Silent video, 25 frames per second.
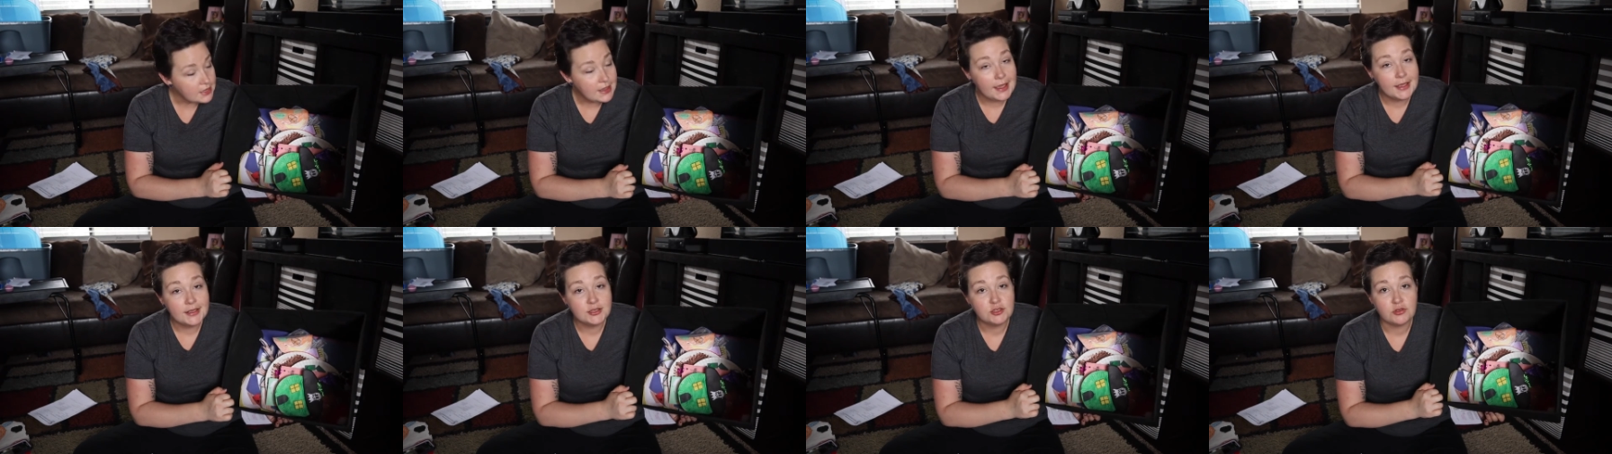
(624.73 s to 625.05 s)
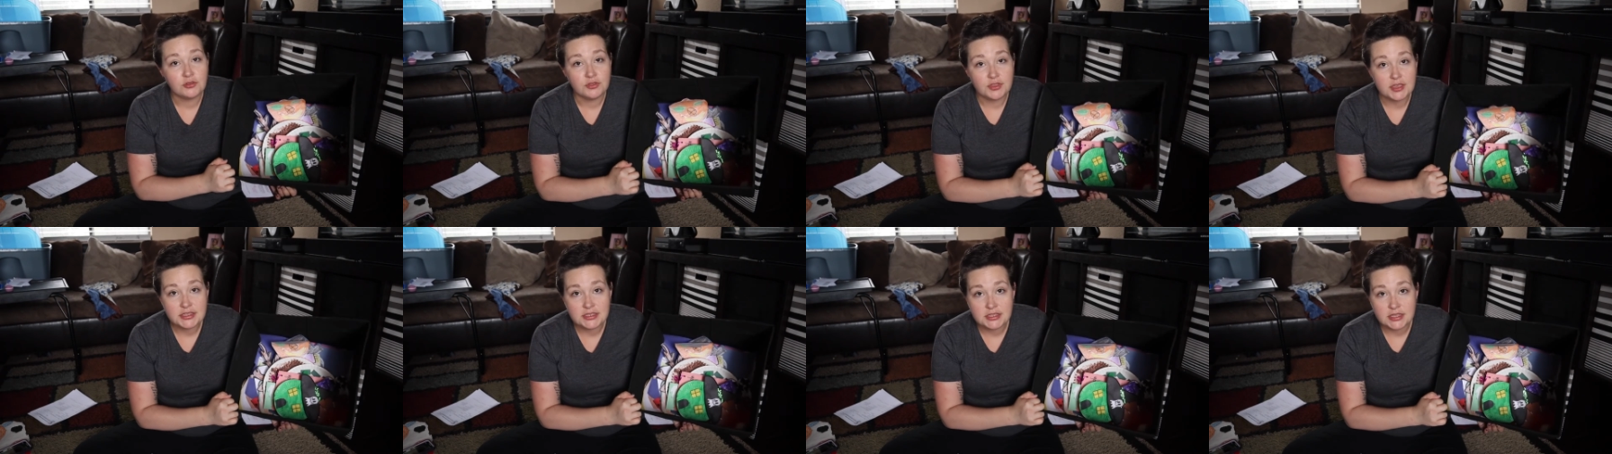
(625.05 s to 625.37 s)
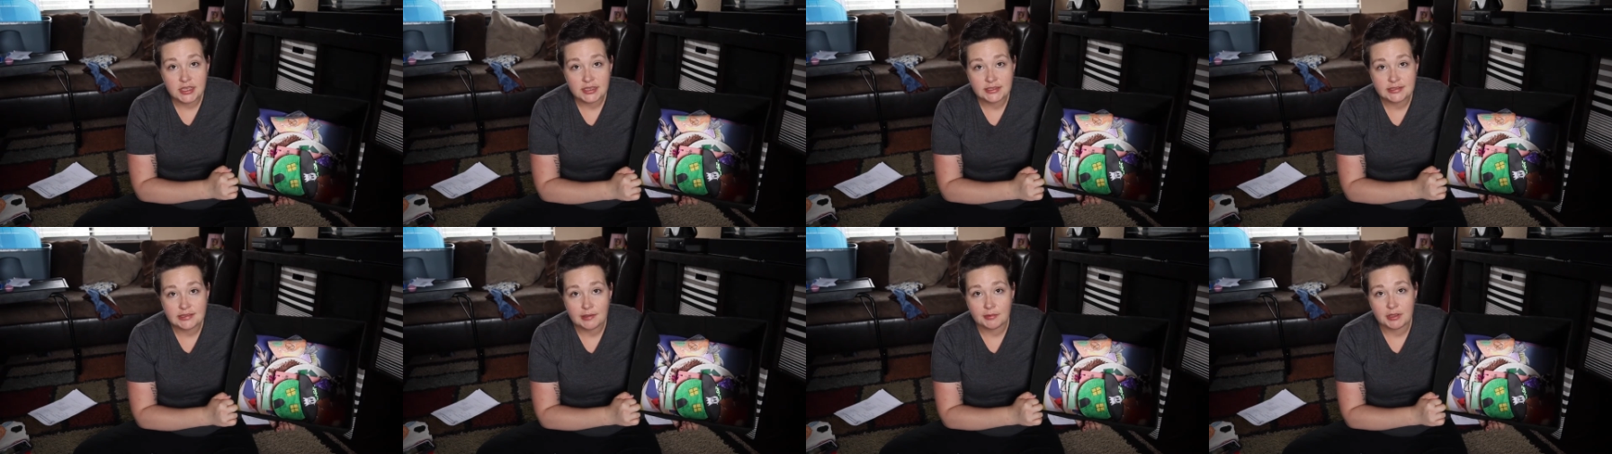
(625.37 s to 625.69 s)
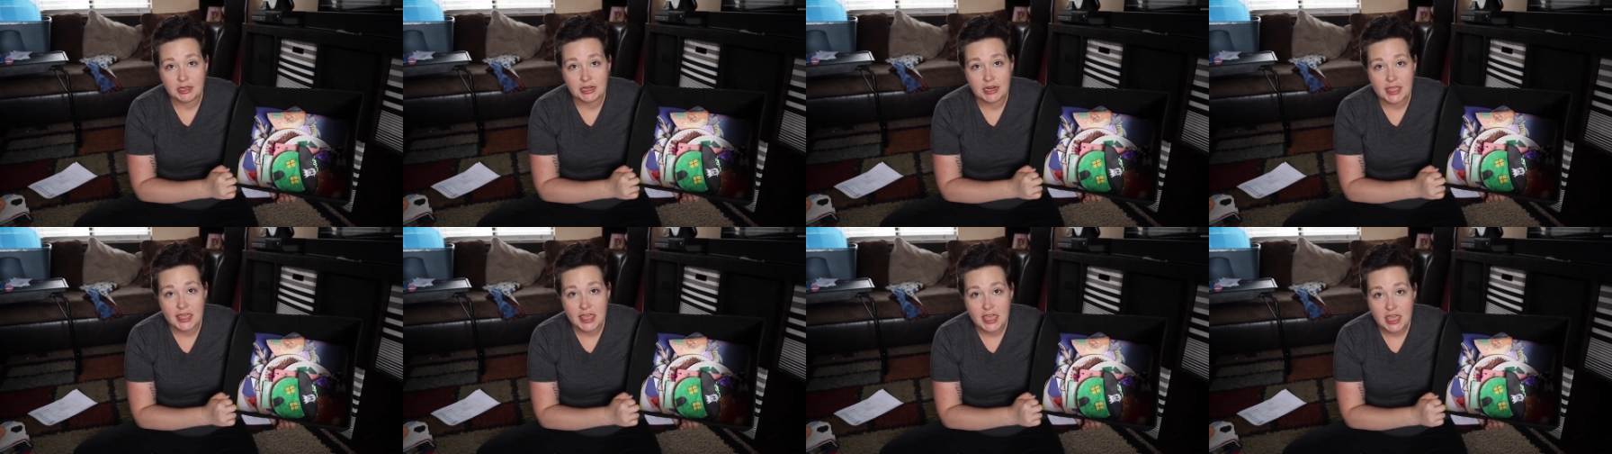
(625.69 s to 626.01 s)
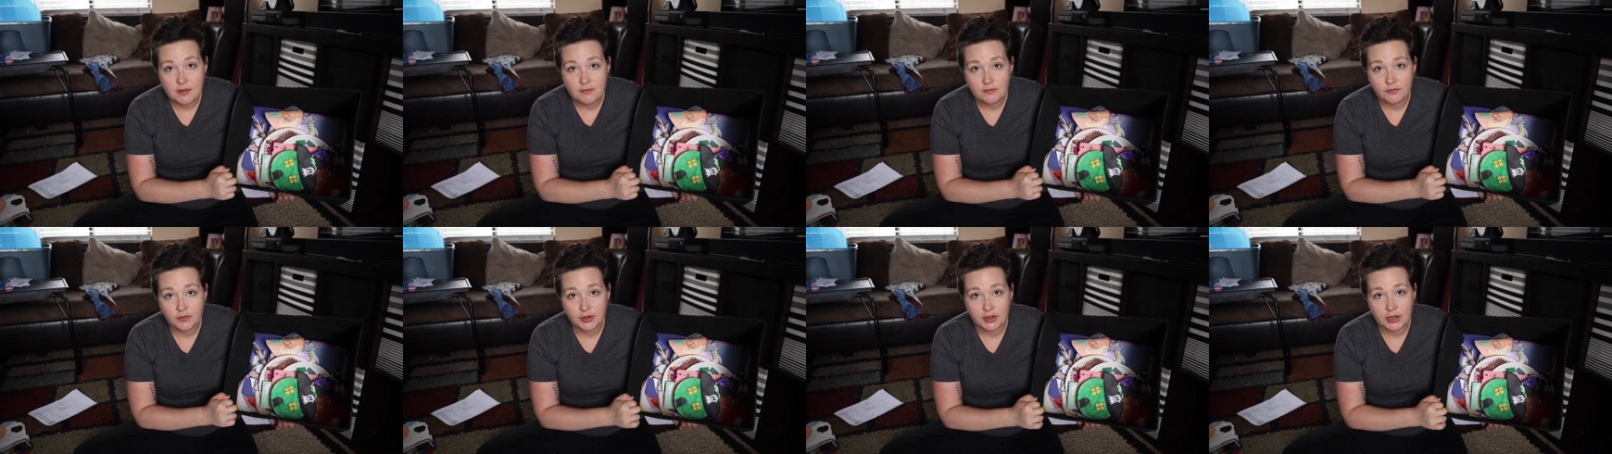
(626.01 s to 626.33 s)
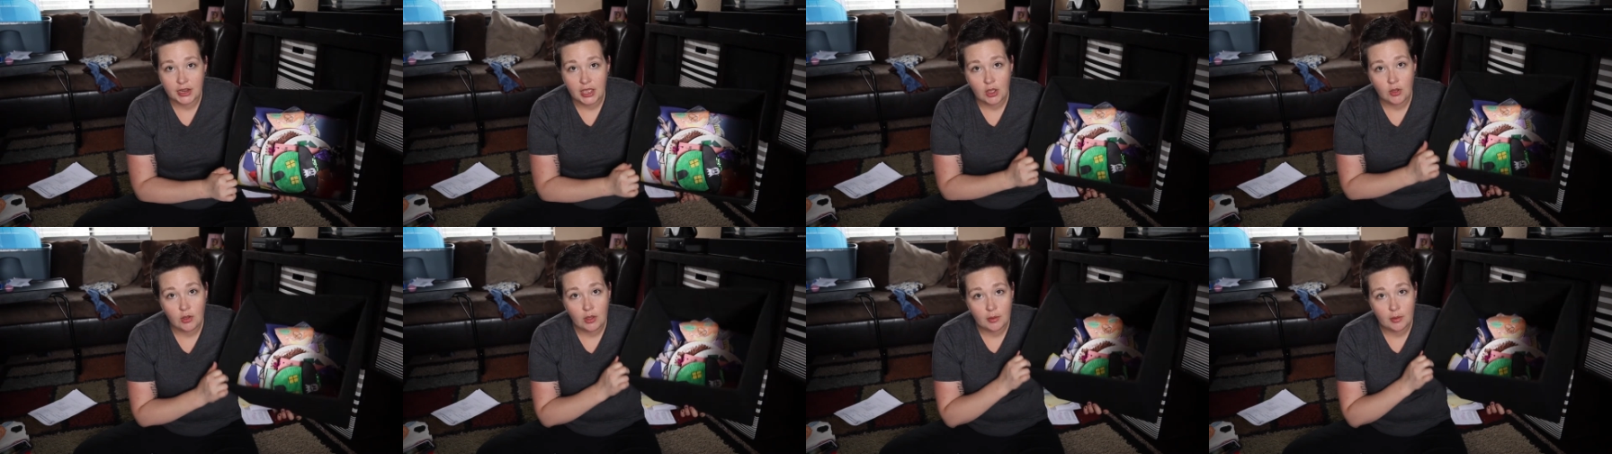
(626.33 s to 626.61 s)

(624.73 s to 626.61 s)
So these things I'm going to keep for now.